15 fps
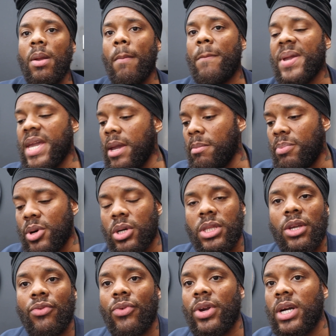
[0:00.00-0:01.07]
Being
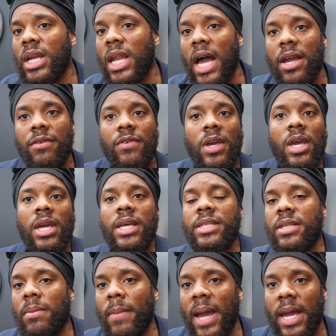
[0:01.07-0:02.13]
booked in real life is
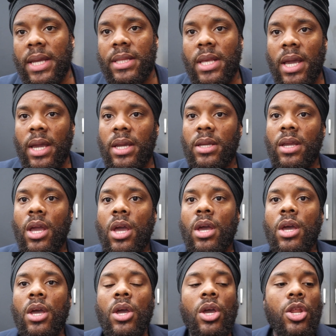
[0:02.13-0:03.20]
the main thing.
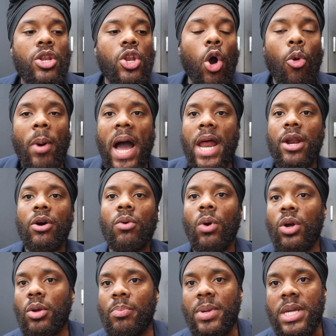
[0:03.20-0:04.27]
Nobody don't
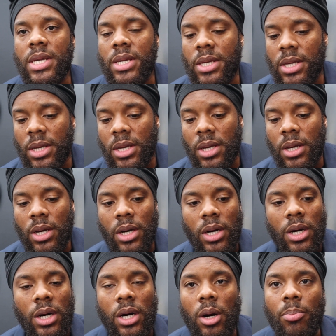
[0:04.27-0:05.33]
want to be
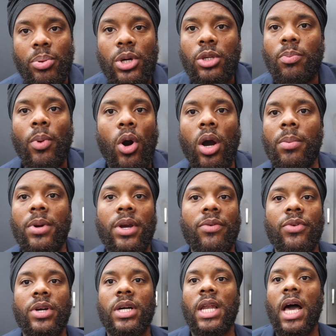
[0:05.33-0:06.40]
a booked barber in
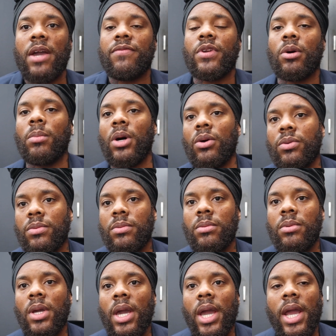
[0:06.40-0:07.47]
real life no more.
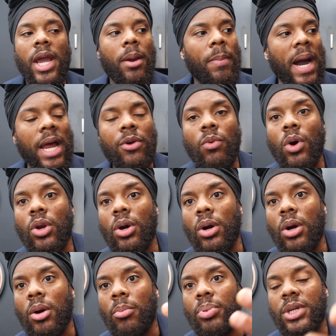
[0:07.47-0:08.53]
Everybody want
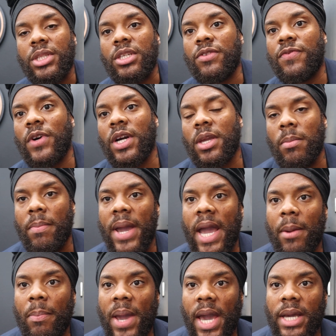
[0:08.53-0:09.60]
to put these fucking
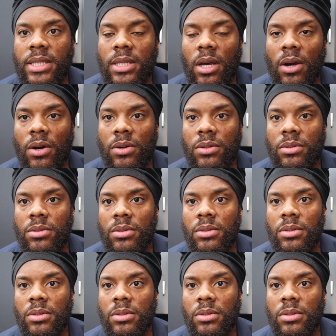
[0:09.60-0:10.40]
backpacks on,